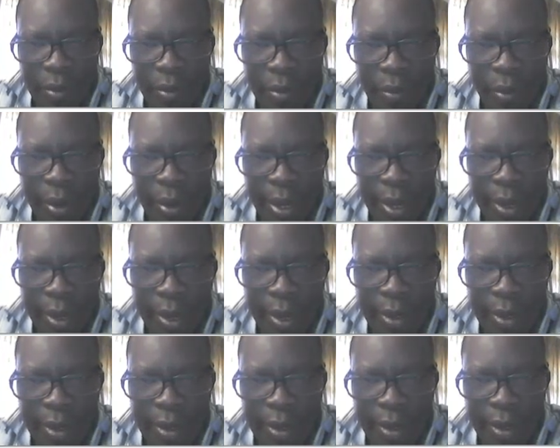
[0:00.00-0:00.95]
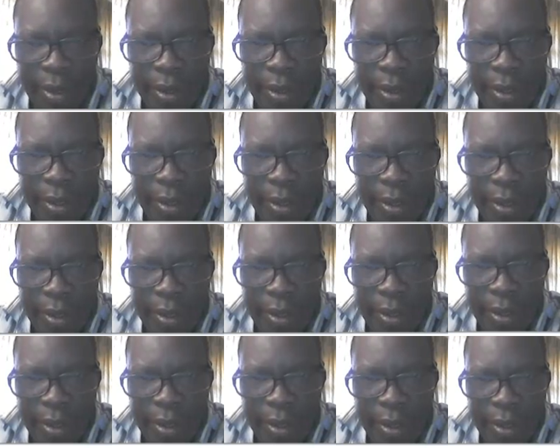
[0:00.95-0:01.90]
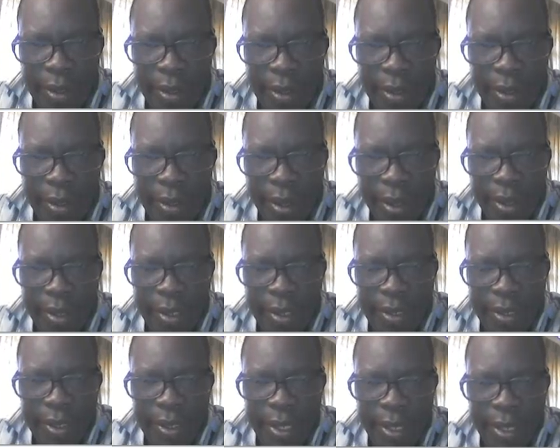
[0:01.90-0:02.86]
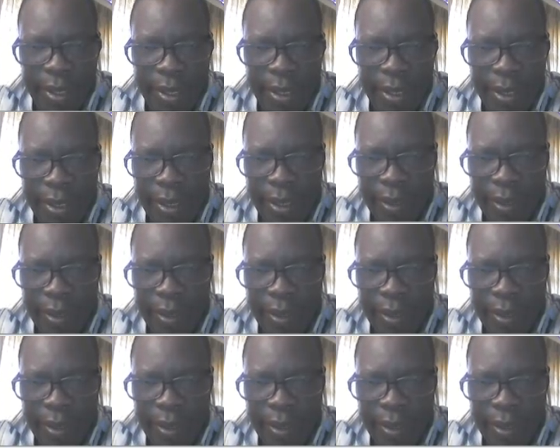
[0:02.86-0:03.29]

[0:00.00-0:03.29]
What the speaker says: where A is the